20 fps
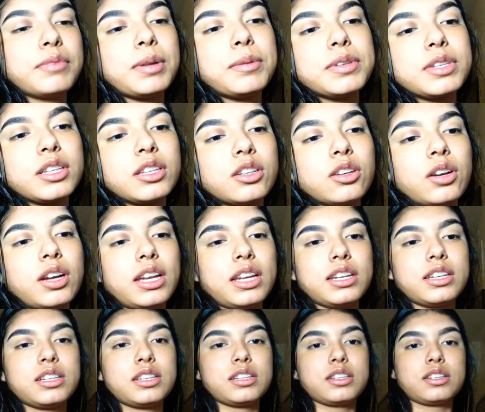I'm just gonna go
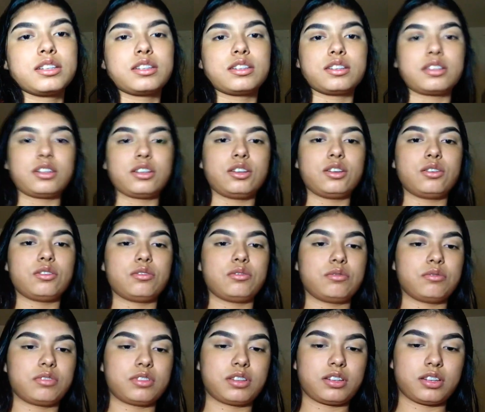ahead and just
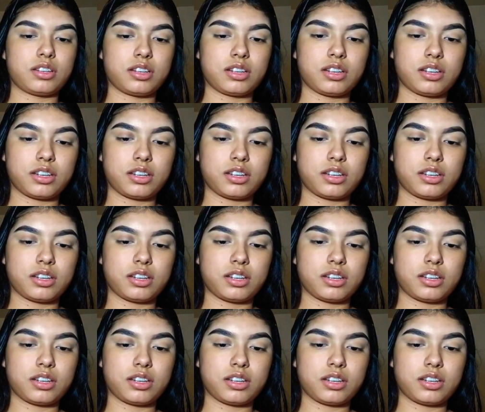use